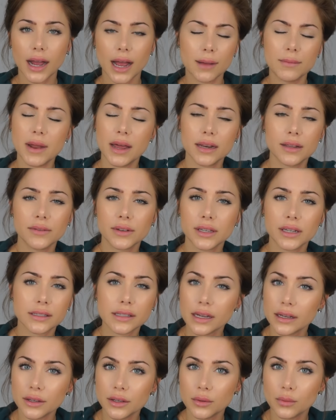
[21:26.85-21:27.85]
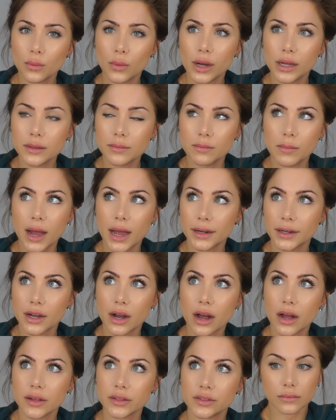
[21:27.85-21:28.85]
I'm not even going to tell you what mine
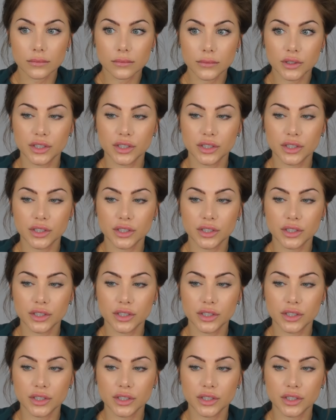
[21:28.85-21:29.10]
cost.